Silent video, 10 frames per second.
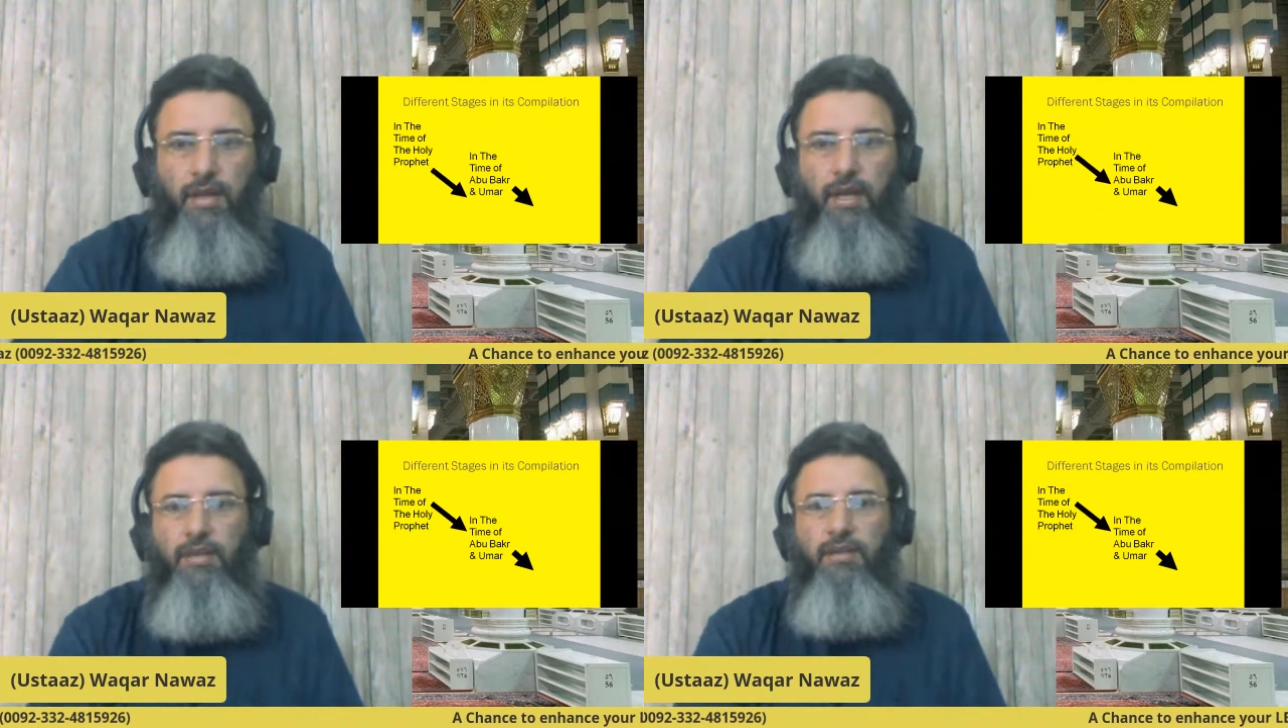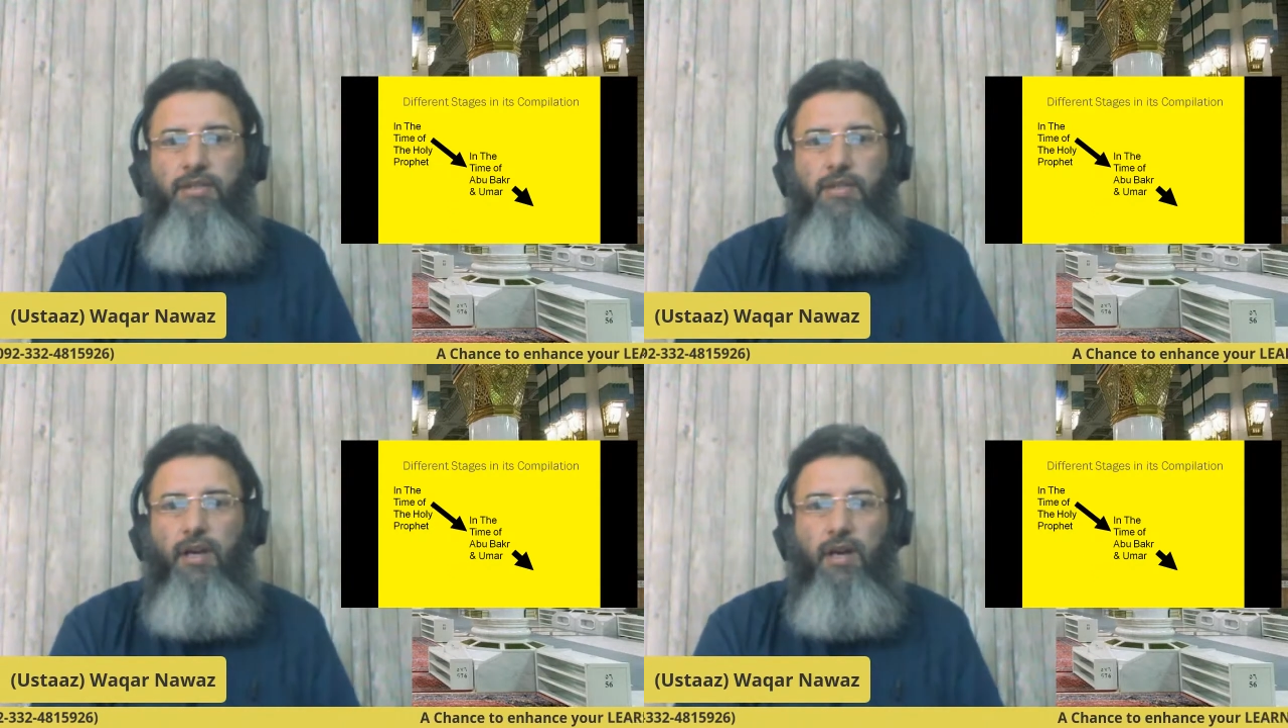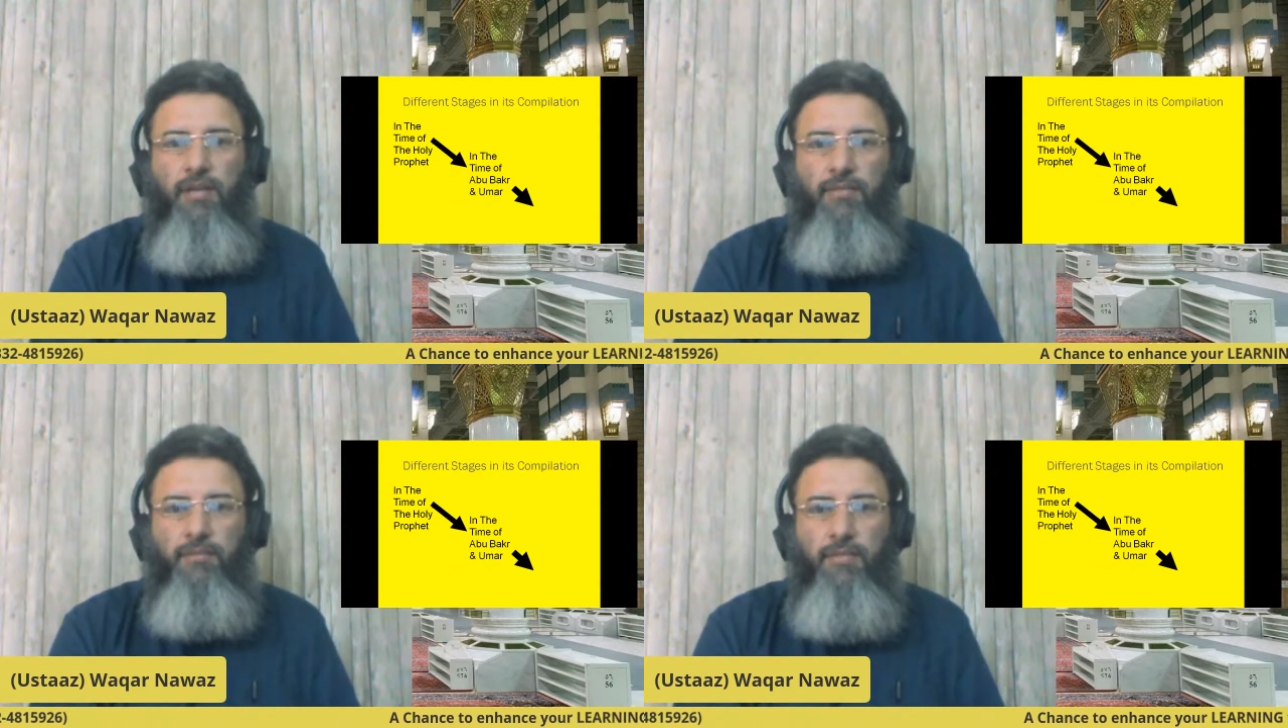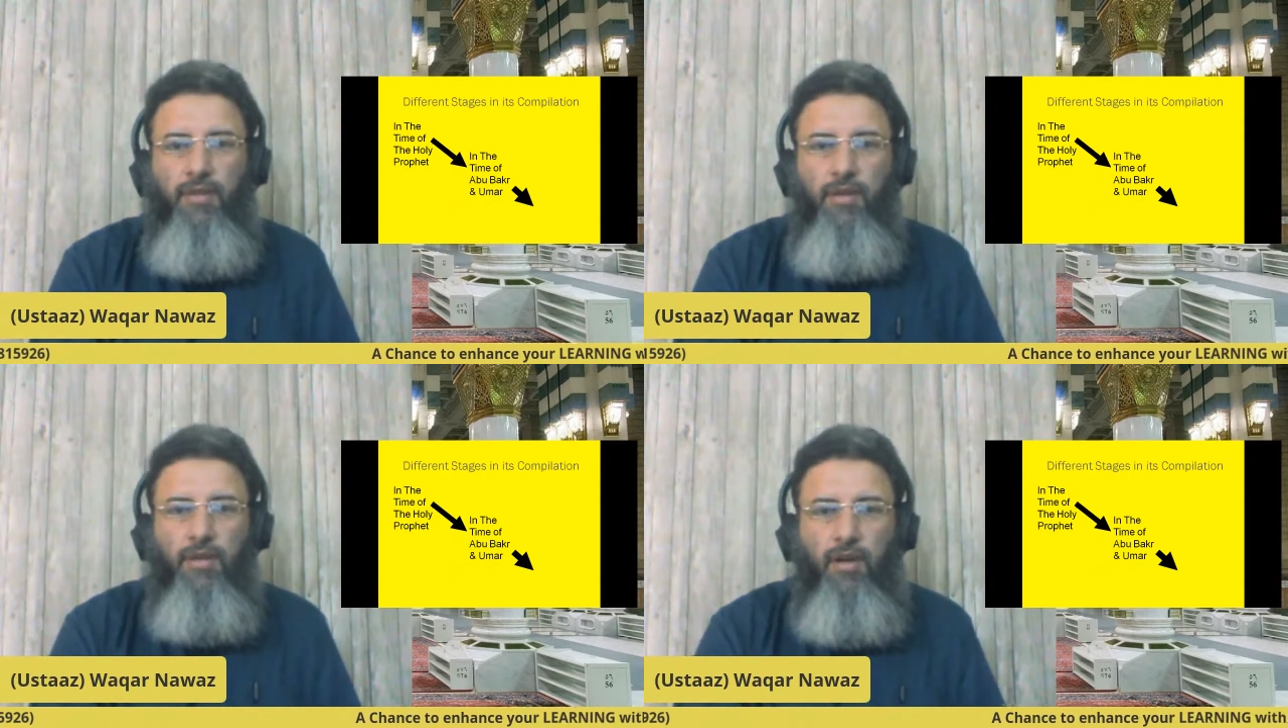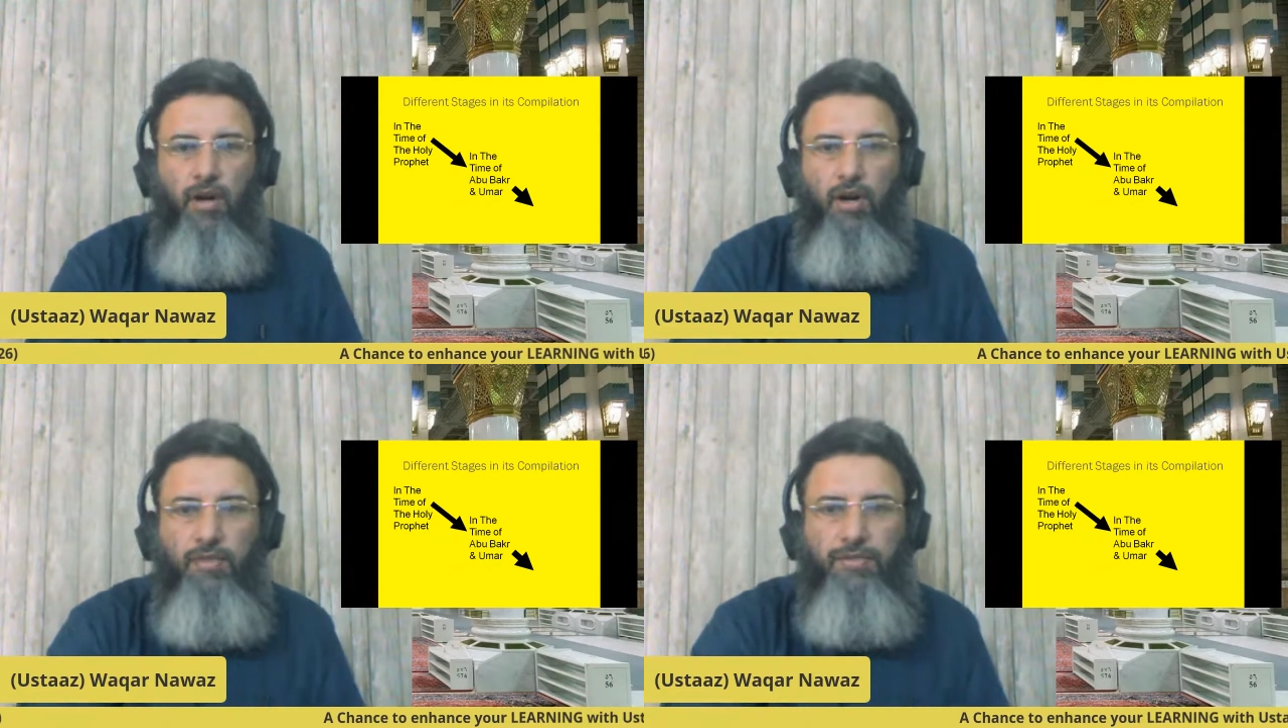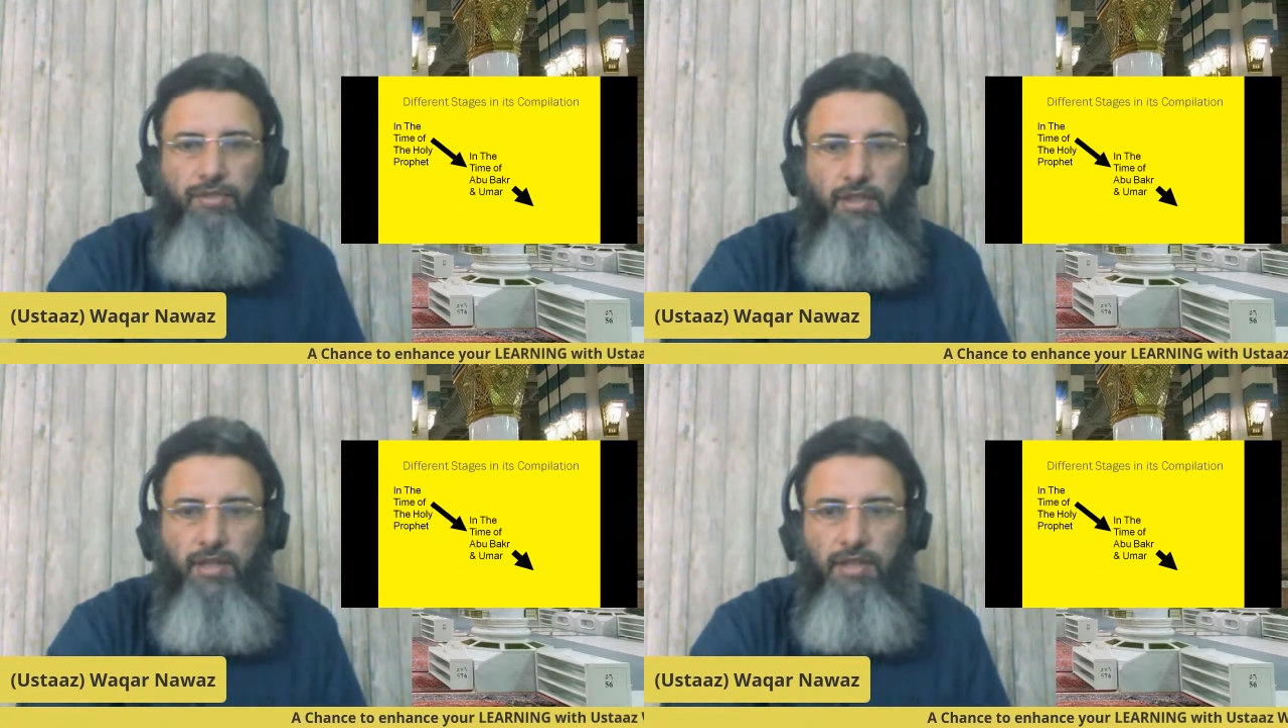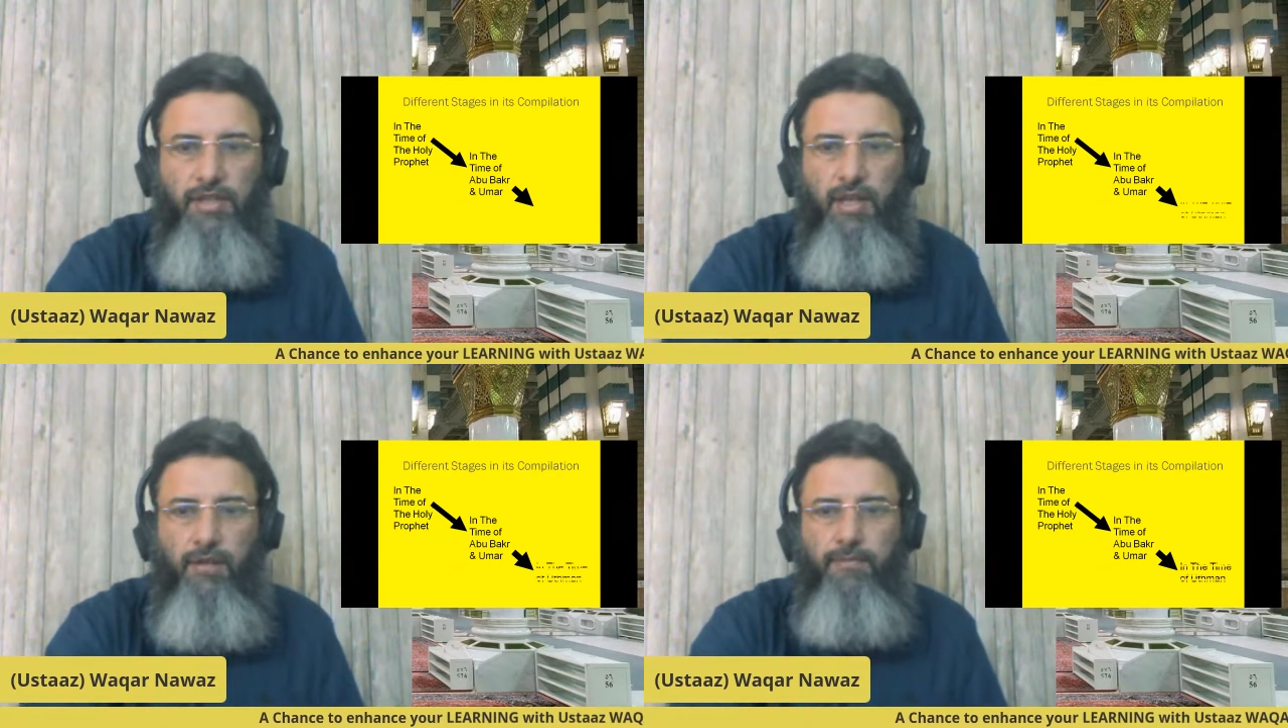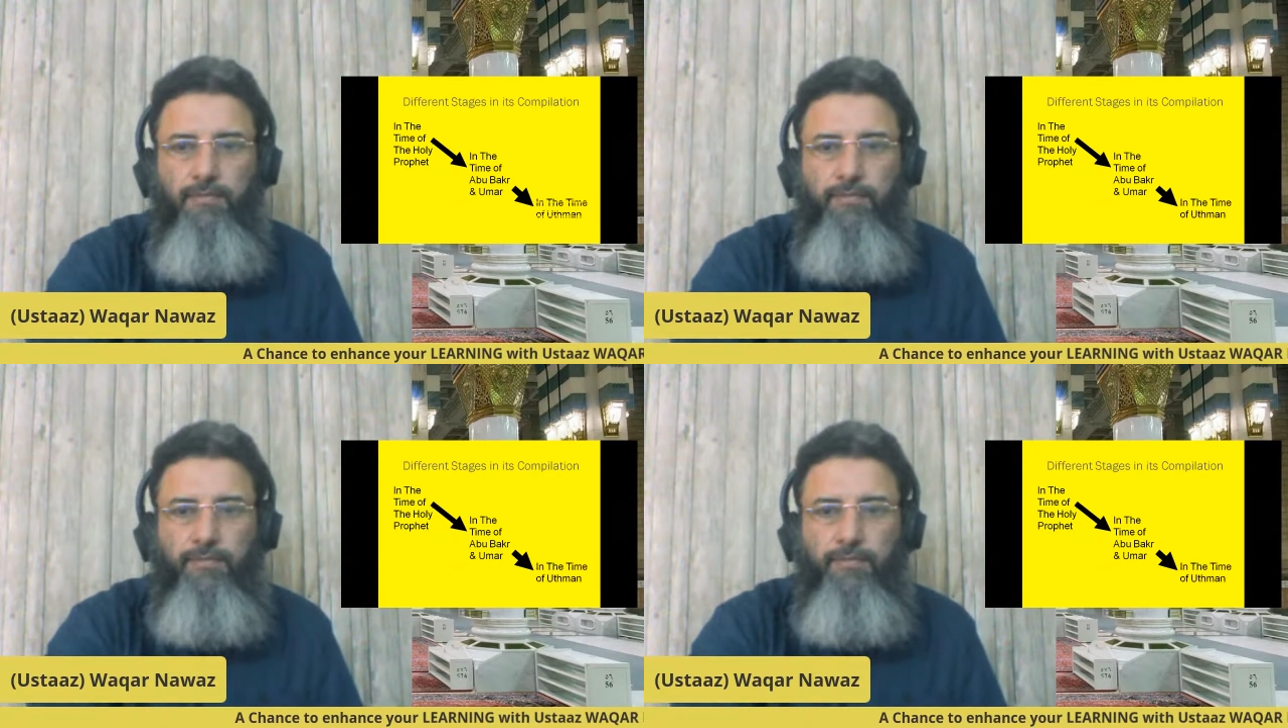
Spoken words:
in the time of Sayyidina